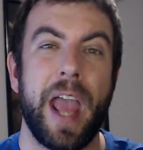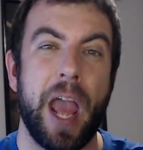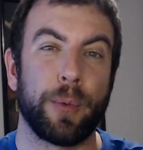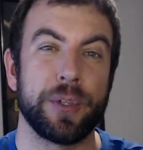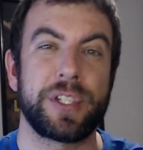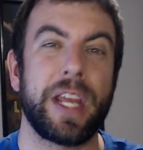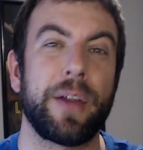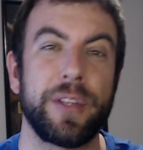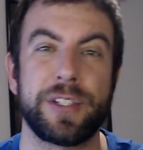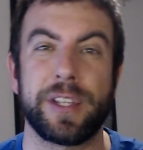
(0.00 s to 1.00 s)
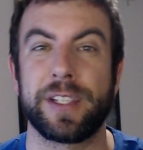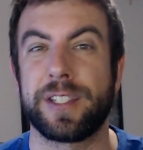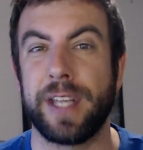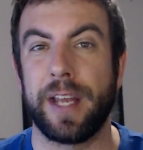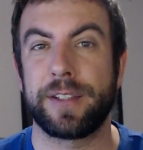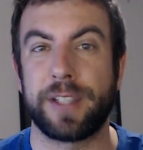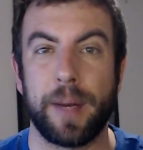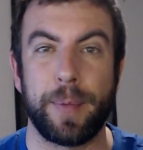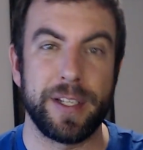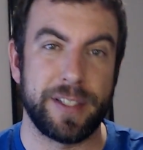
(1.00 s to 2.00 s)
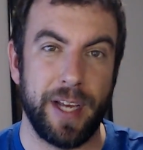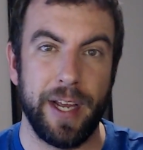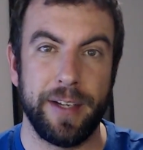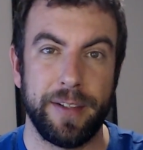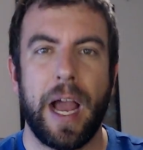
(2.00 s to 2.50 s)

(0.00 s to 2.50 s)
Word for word: and we'll see how these things stand side by side.